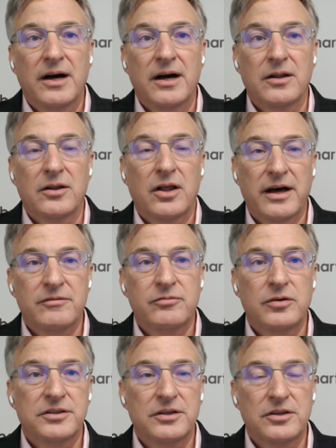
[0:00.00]
a lot of
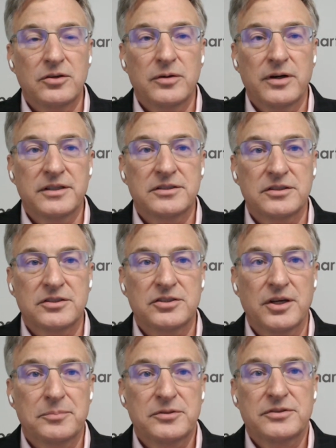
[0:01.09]
what the U.S.
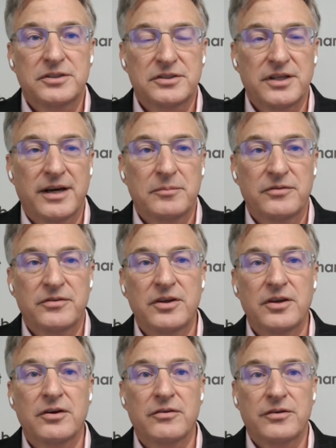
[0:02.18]
ships this time of year